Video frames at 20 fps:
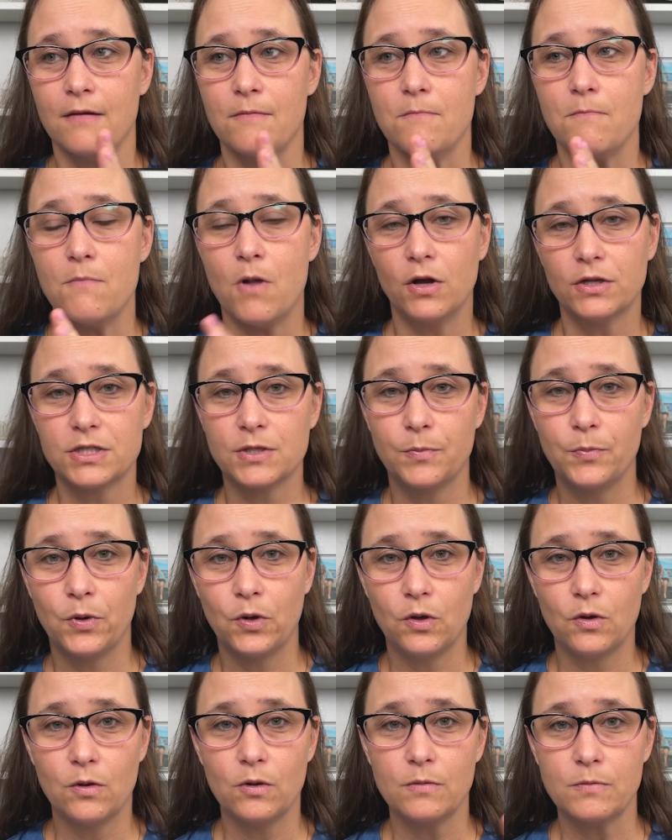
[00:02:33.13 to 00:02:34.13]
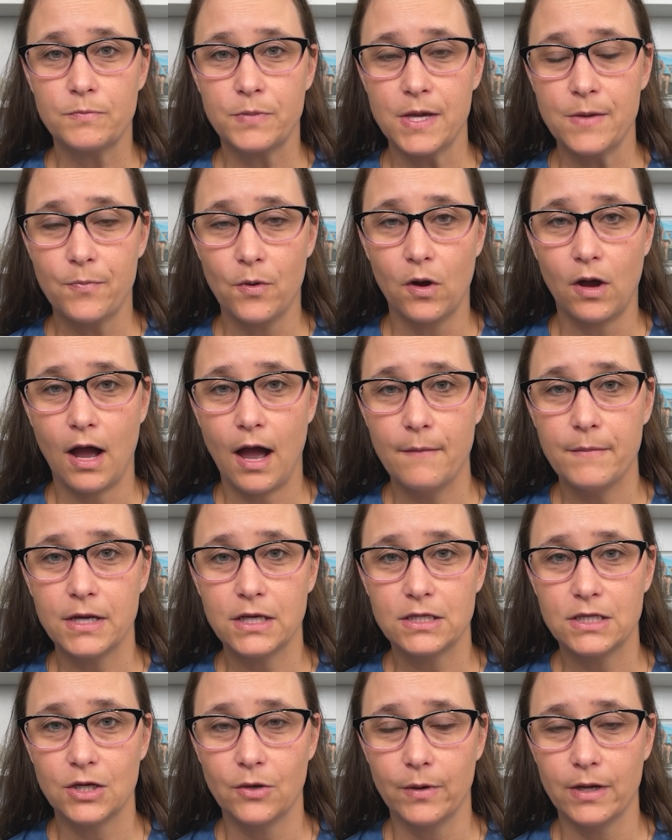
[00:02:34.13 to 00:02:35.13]
multiple people coming
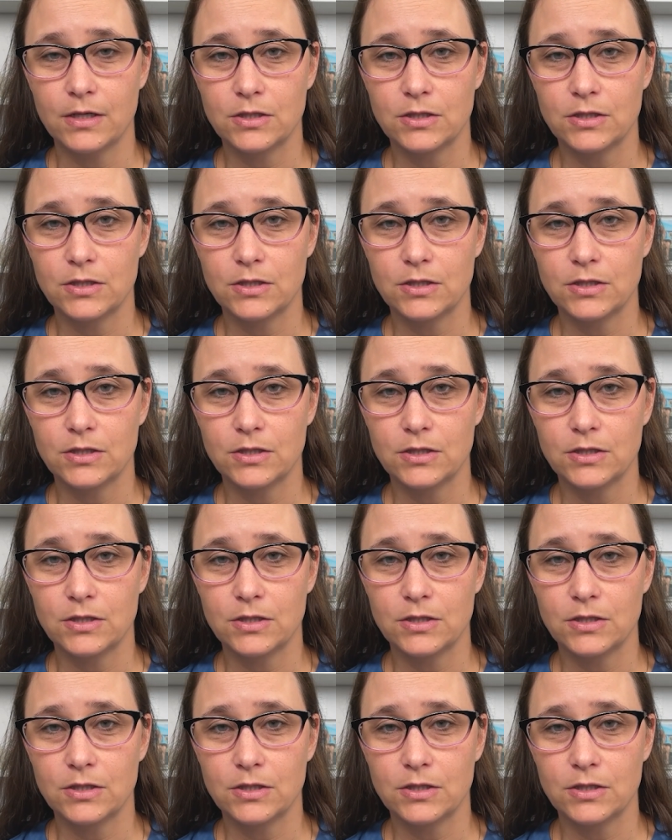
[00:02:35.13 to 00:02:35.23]
to it.